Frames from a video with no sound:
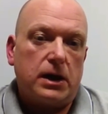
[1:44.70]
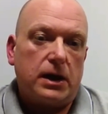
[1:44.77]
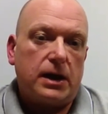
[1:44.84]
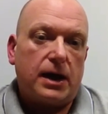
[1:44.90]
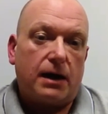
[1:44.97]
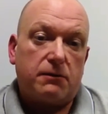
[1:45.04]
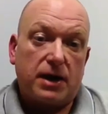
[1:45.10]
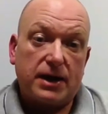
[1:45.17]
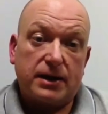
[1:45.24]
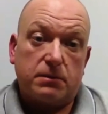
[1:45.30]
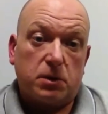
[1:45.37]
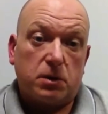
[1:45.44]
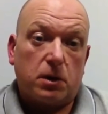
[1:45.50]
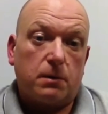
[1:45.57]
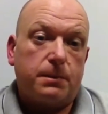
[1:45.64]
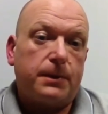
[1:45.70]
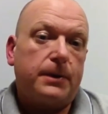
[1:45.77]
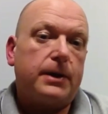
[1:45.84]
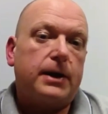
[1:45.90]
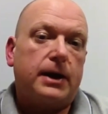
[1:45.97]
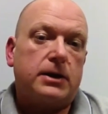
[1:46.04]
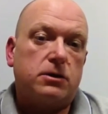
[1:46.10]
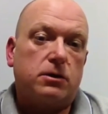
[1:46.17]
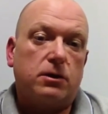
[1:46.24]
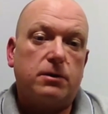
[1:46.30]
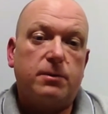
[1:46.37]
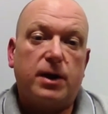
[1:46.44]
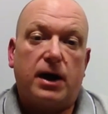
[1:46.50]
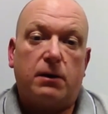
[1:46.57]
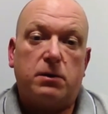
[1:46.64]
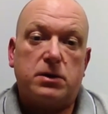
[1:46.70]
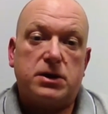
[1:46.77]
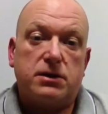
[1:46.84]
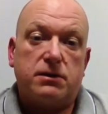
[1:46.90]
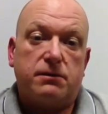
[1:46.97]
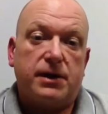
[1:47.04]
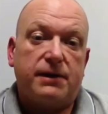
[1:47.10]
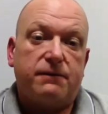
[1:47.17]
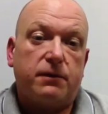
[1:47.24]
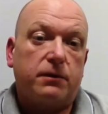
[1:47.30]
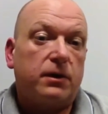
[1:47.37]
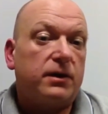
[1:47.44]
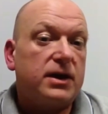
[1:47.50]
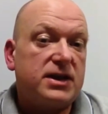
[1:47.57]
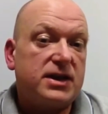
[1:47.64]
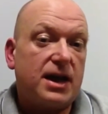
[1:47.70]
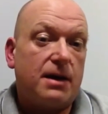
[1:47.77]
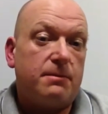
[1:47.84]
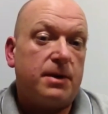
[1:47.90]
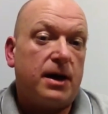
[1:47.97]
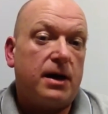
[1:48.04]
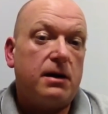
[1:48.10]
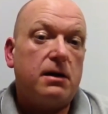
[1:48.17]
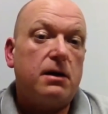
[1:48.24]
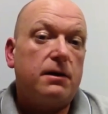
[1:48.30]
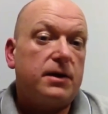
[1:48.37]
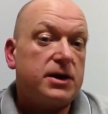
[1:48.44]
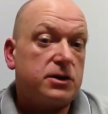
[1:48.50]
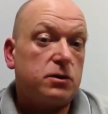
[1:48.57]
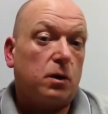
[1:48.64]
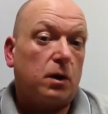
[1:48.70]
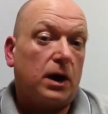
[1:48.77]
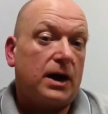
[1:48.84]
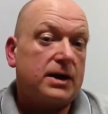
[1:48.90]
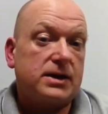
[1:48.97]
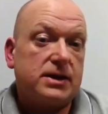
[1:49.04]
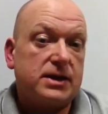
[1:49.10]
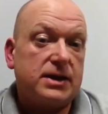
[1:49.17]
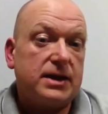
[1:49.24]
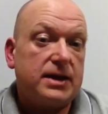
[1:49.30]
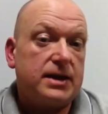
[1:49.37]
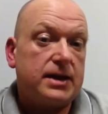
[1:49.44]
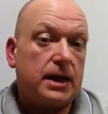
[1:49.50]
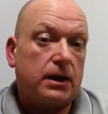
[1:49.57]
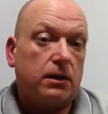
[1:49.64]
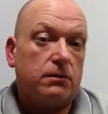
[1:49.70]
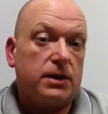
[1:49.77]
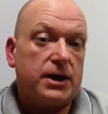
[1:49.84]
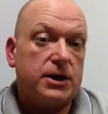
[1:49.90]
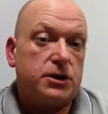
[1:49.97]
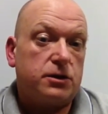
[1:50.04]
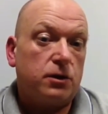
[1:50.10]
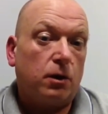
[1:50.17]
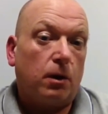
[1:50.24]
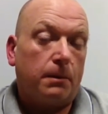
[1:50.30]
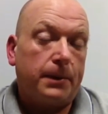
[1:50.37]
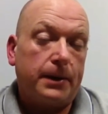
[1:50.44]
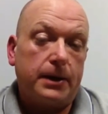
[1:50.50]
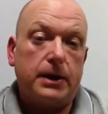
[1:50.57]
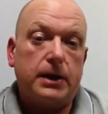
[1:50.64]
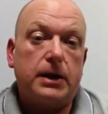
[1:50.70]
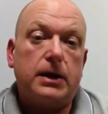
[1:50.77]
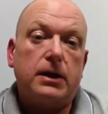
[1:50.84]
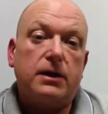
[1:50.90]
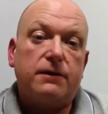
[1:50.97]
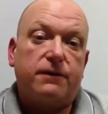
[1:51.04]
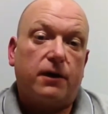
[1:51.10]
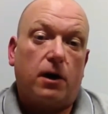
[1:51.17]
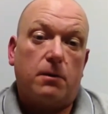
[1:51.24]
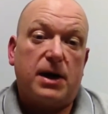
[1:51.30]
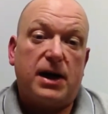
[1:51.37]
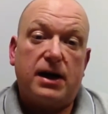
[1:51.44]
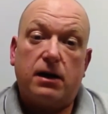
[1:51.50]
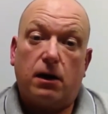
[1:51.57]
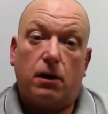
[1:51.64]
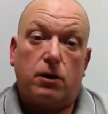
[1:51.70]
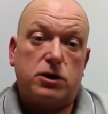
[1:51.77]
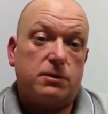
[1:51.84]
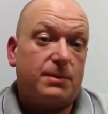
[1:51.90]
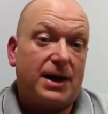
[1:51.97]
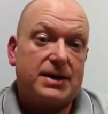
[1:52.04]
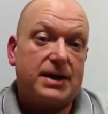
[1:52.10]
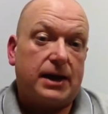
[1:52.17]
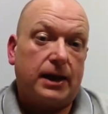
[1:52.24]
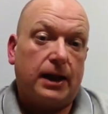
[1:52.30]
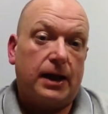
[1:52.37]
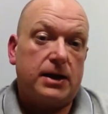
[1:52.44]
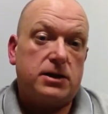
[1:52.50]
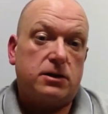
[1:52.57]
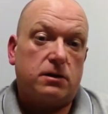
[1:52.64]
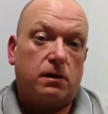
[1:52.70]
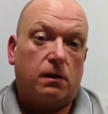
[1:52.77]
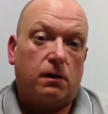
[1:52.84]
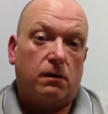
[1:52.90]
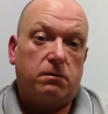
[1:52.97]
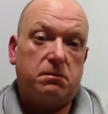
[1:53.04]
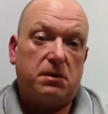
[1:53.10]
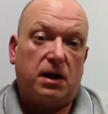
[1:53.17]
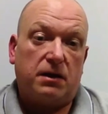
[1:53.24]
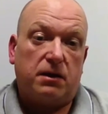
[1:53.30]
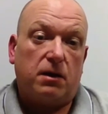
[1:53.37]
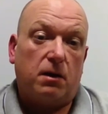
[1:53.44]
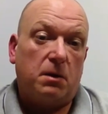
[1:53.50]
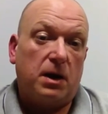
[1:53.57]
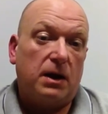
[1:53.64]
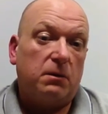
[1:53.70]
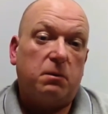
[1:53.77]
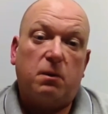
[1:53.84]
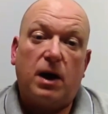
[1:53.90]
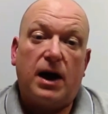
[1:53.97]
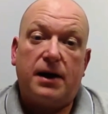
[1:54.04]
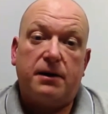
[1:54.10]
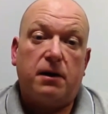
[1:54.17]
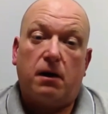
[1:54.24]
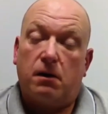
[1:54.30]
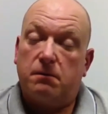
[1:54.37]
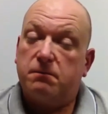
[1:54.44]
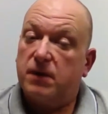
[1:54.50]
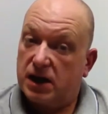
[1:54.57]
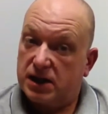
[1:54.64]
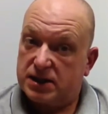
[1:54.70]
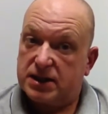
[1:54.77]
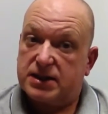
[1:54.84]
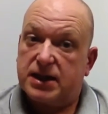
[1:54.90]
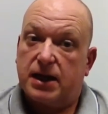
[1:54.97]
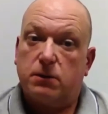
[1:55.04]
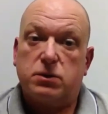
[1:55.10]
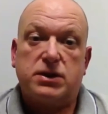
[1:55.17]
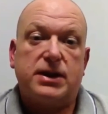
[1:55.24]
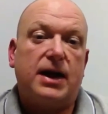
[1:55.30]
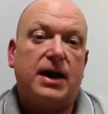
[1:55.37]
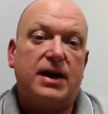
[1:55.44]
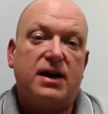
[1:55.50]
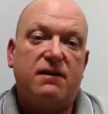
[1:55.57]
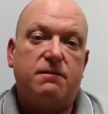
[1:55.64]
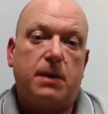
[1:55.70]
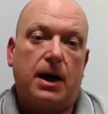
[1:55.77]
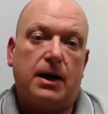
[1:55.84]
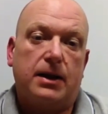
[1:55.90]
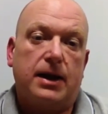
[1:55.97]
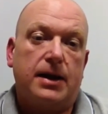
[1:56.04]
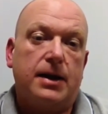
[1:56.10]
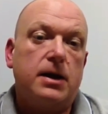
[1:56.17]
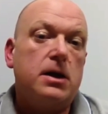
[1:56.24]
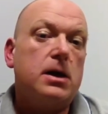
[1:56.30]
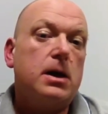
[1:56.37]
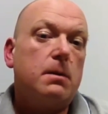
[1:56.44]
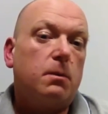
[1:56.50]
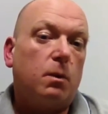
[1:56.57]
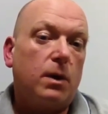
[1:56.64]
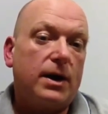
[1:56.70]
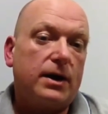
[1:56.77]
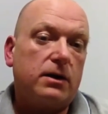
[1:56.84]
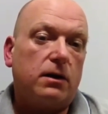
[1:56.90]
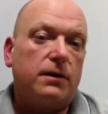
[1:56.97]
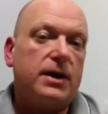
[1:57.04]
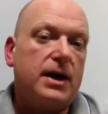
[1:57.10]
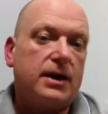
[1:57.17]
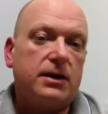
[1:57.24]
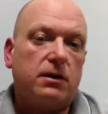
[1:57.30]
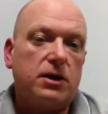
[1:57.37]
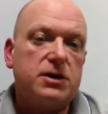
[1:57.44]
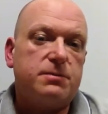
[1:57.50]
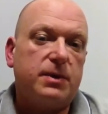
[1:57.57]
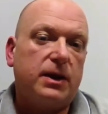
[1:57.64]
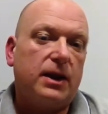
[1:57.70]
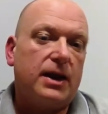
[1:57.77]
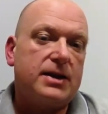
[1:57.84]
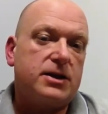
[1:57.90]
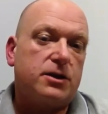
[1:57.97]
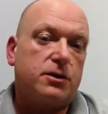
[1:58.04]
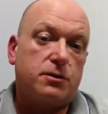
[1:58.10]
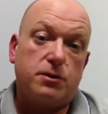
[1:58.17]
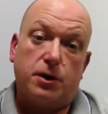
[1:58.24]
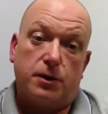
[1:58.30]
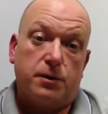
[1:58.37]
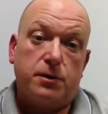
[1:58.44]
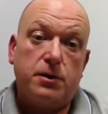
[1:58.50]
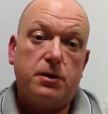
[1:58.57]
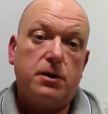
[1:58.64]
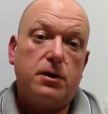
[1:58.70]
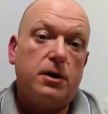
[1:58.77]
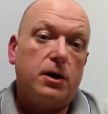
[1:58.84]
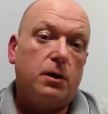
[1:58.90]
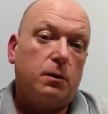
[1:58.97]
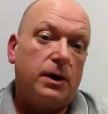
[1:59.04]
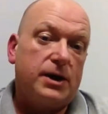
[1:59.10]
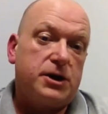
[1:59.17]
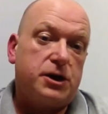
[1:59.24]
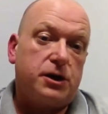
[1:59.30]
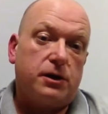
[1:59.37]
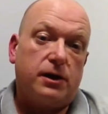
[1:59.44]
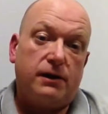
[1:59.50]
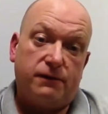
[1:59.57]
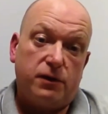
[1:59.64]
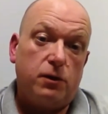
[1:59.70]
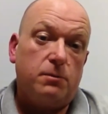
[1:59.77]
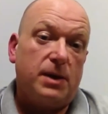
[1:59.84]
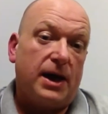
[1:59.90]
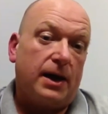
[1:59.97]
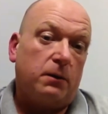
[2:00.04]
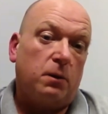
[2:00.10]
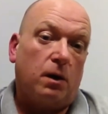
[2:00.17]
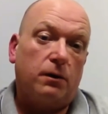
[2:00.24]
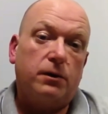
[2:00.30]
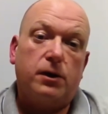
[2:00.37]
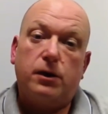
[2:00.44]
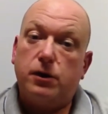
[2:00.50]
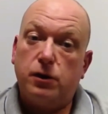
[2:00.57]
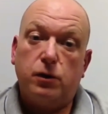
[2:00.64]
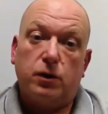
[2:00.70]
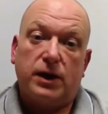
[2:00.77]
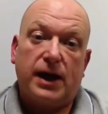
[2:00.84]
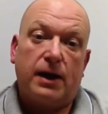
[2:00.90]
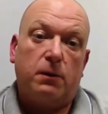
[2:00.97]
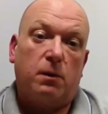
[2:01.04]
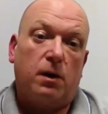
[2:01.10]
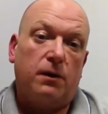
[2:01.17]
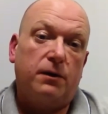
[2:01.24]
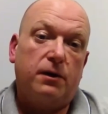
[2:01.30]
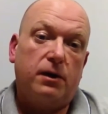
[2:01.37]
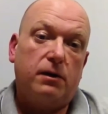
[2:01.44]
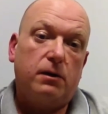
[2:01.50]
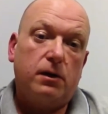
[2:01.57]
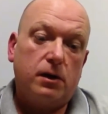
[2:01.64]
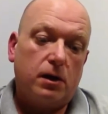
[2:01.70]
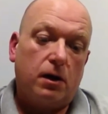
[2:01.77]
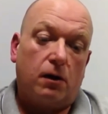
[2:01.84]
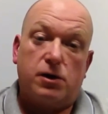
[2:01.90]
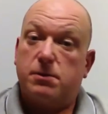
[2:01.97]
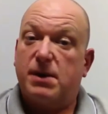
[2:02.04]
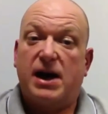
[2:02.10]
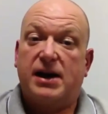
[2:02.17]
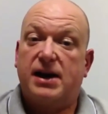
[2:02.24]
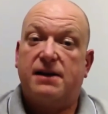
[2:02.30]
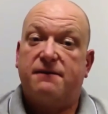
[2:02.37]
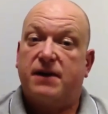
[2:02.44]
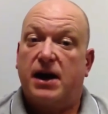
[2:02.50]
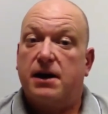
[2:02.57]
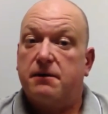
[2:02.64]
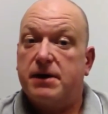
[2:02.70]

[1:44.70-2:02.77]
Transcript: I rang them up, I told them that I wanted a refund, and they sent me this no licence needed declaration up for me automatically. So I thought, well, why not? As I say, I was naive back then. But when I got the acknowledgement letter through, which if you make one, you'll get one, or you might get it via